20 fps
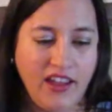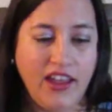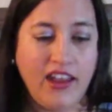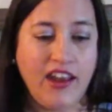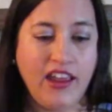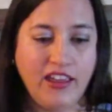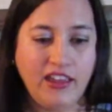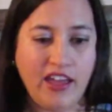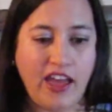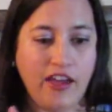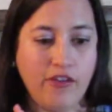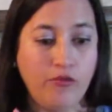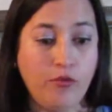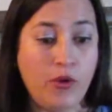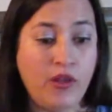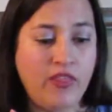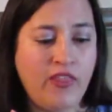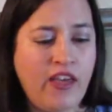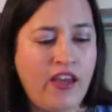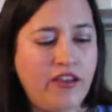And I have
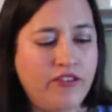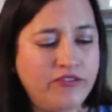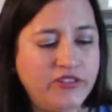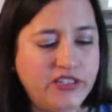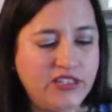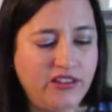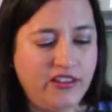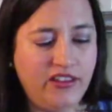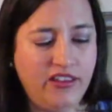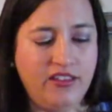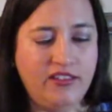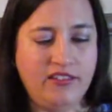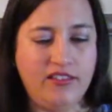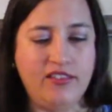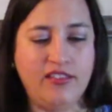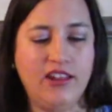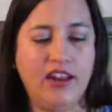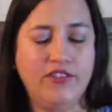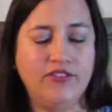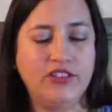one left
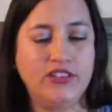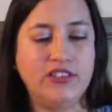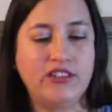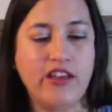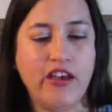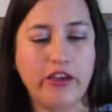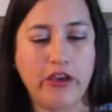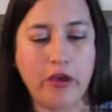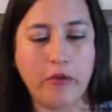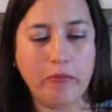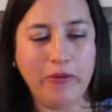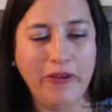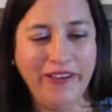and then I have to stock up.